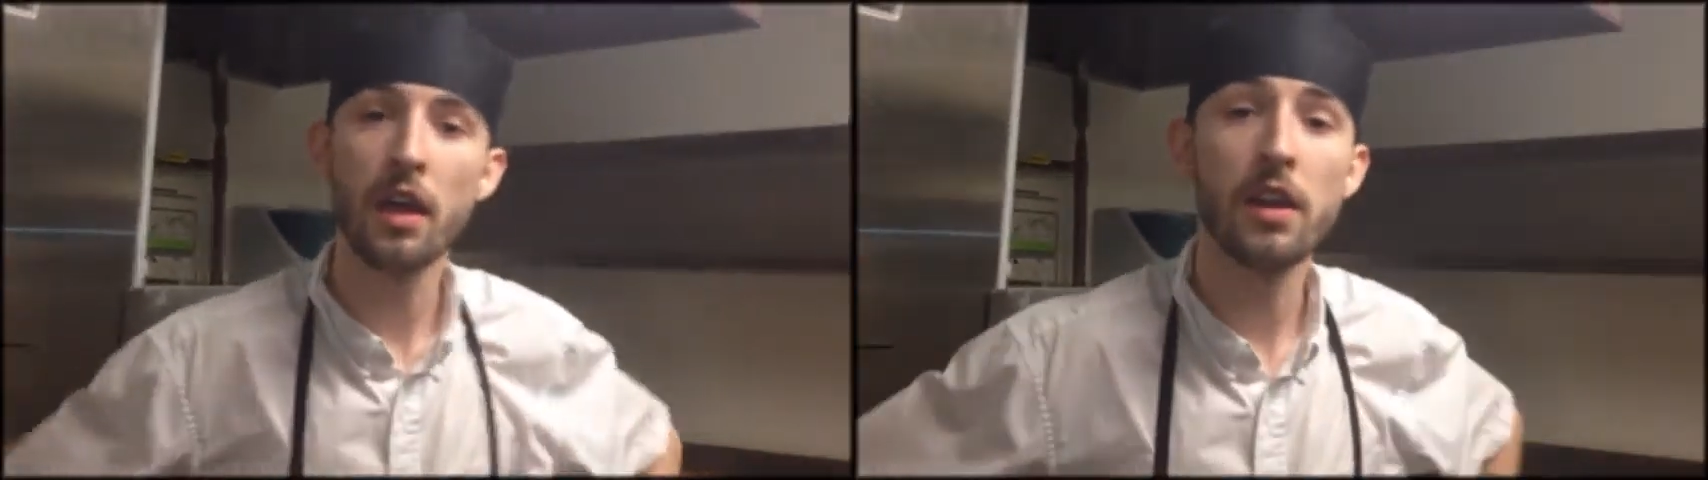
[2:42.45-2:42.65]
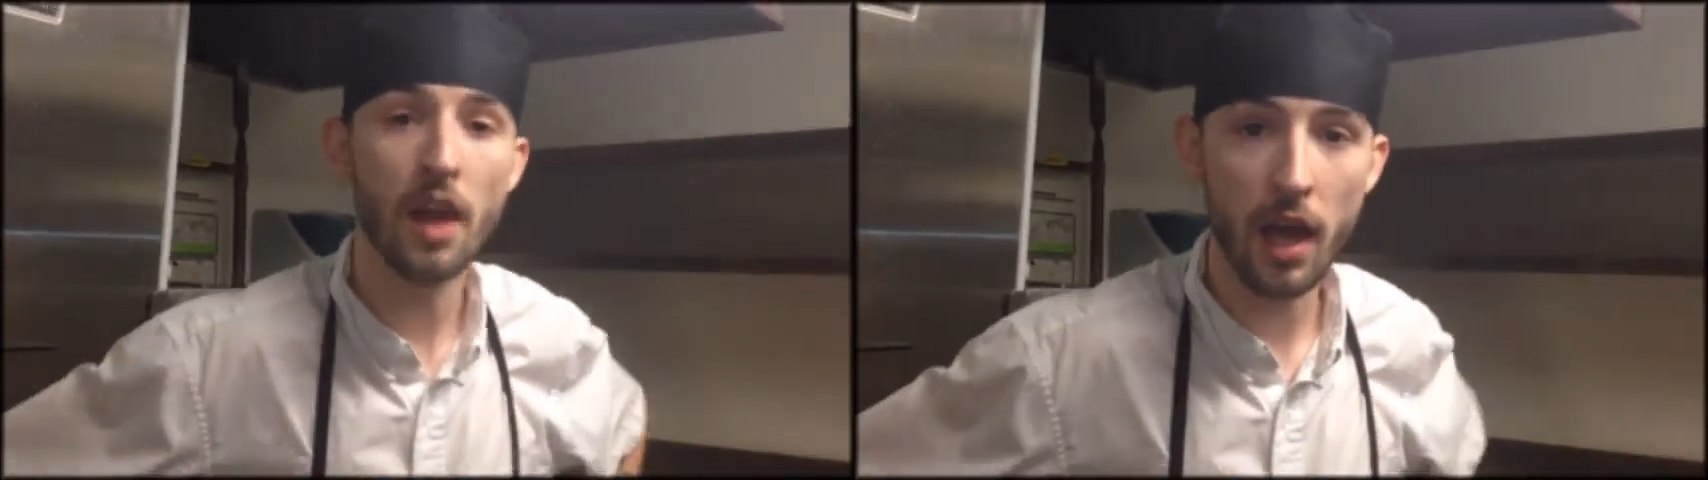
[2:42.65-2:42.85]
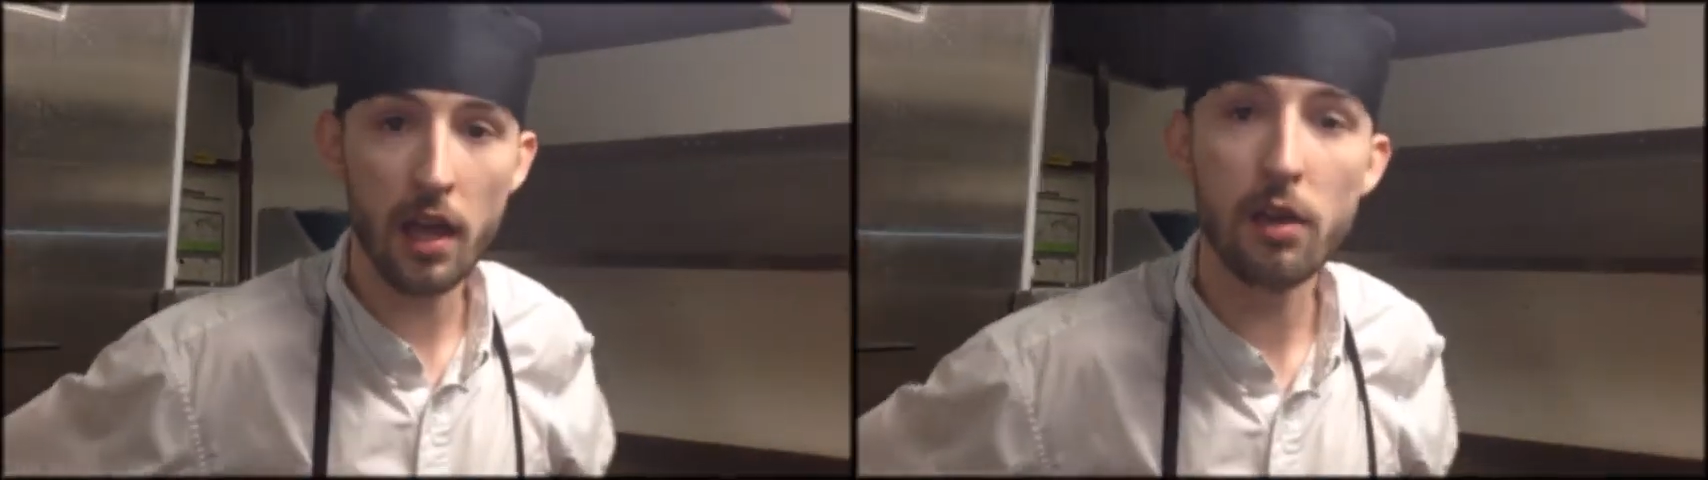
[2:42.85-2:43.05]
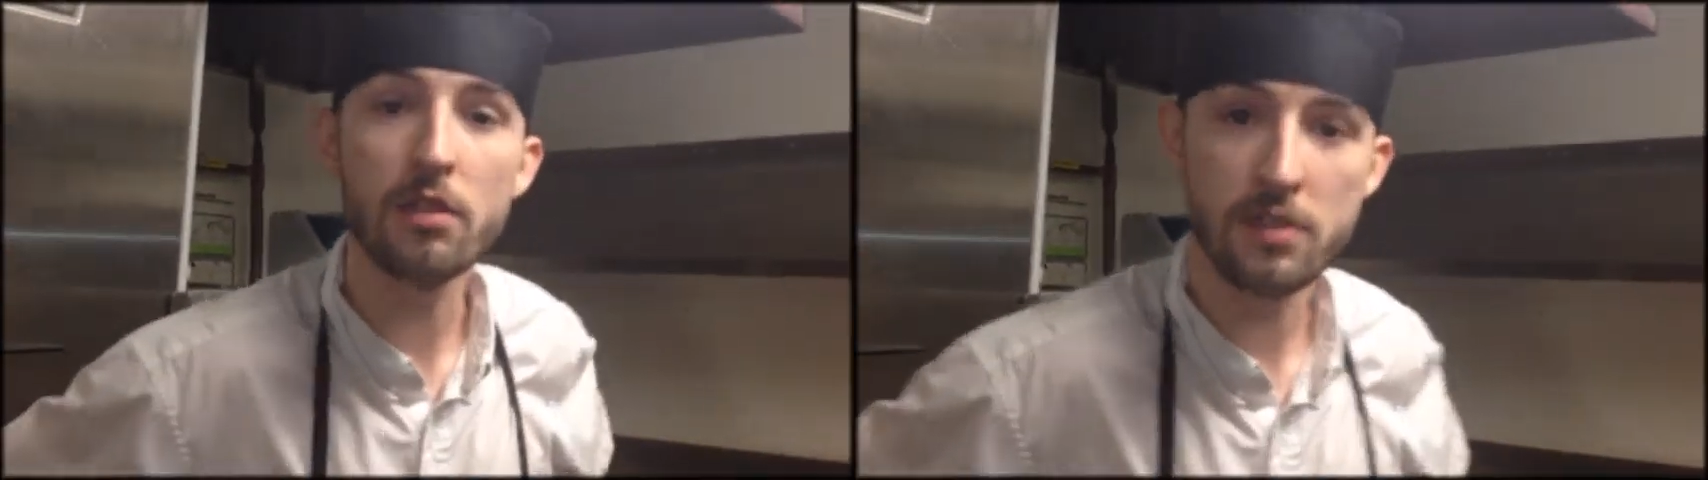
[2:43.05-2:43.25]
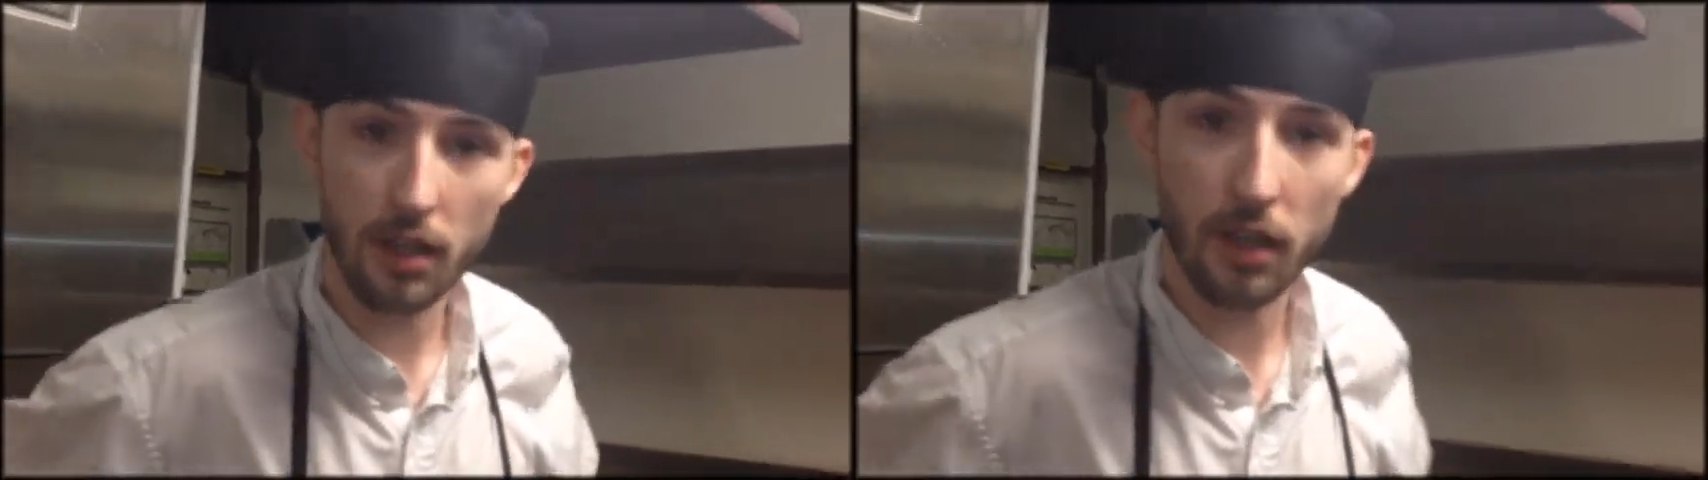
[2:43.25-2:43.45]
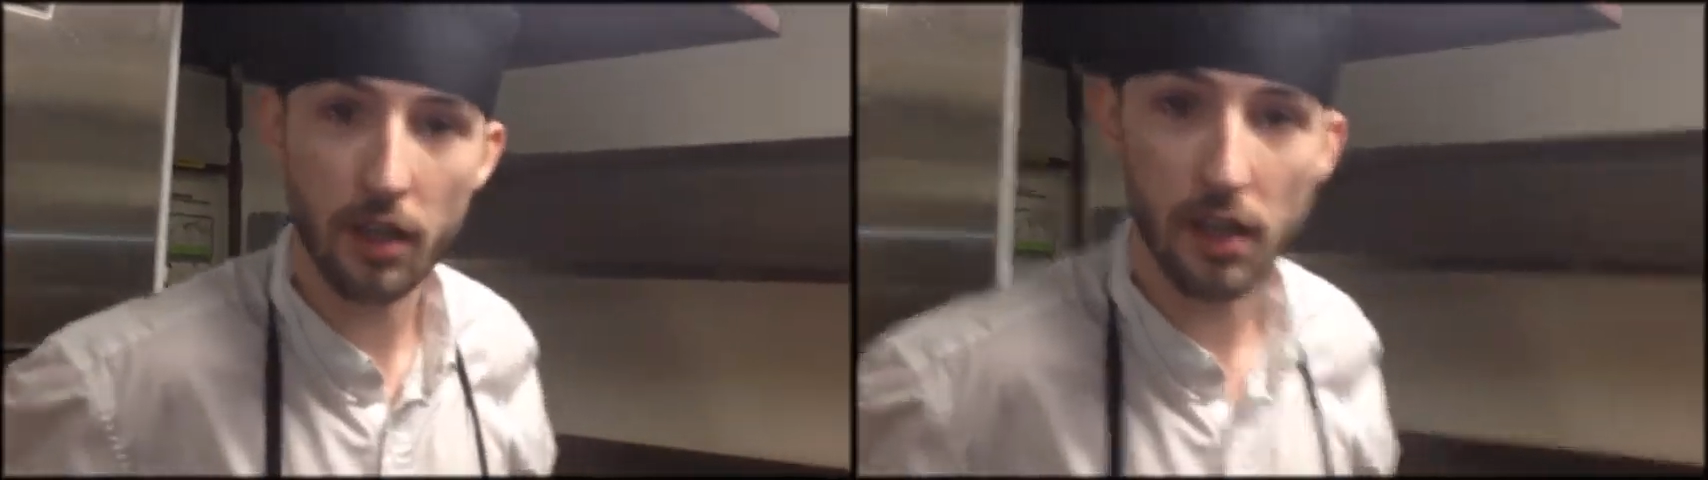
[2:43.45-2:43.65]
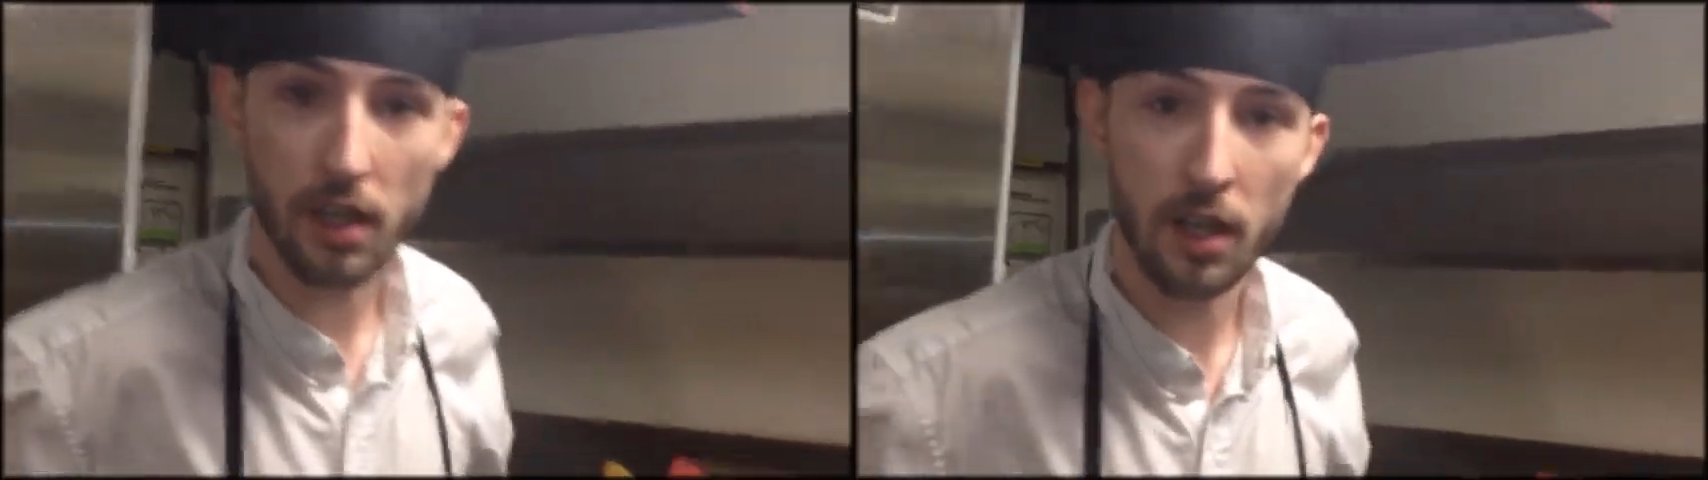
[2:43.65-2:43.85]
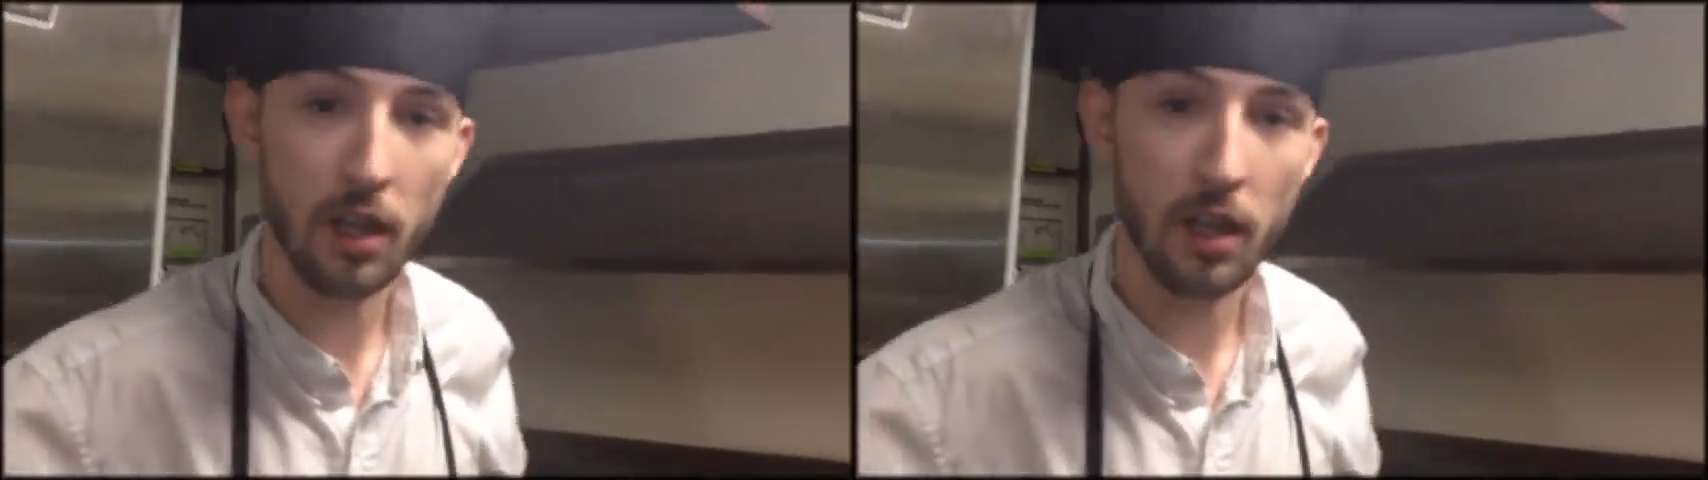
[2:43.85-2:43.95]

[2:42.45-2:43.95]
night utility